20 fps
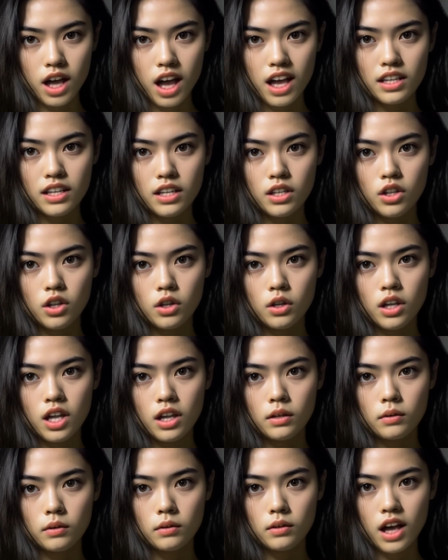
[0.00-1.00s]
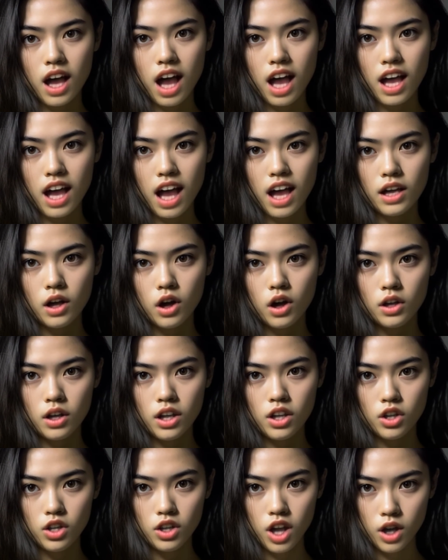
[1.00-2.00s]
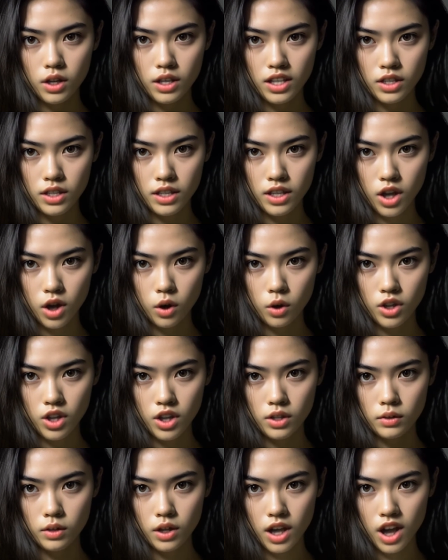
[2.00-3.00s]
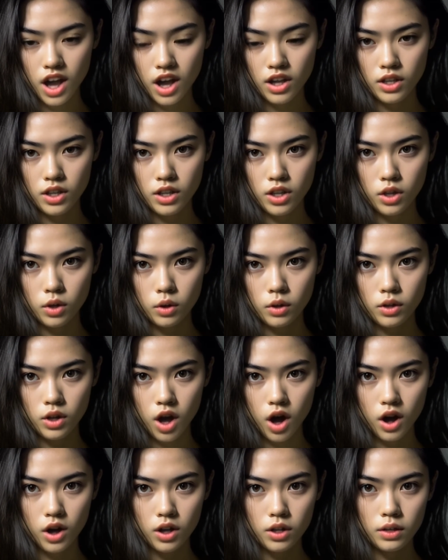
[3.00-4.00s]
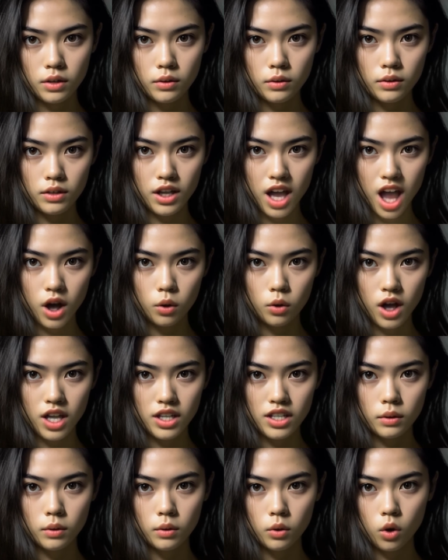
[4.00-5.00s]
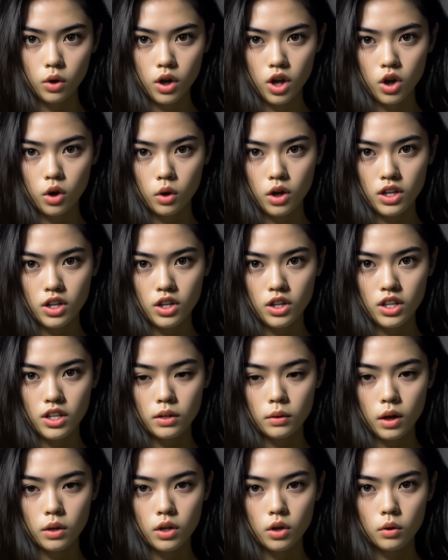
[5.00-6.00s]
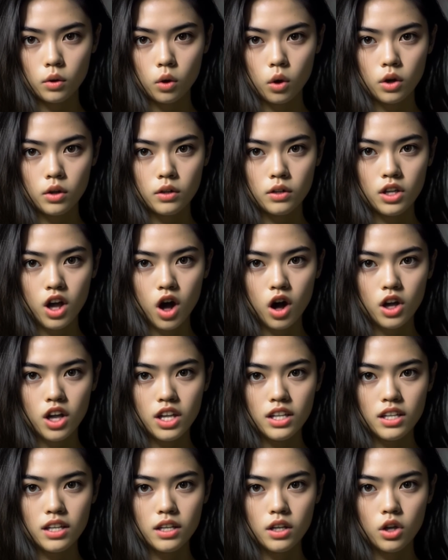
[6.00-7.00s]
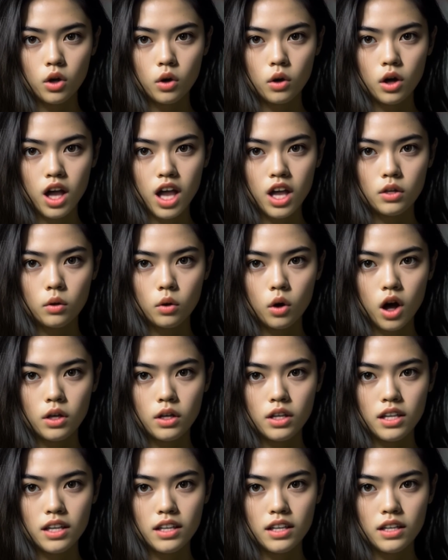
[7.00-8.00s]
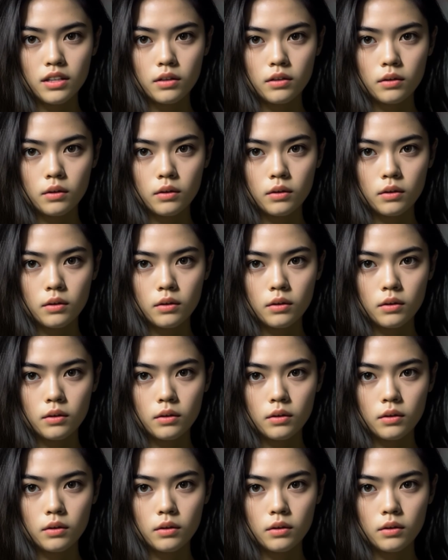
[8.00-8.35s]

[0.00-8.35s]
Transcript: Additionally, AI art has challenged the notion of what constitutes art and raised important questions about the role of the artist in the creative process.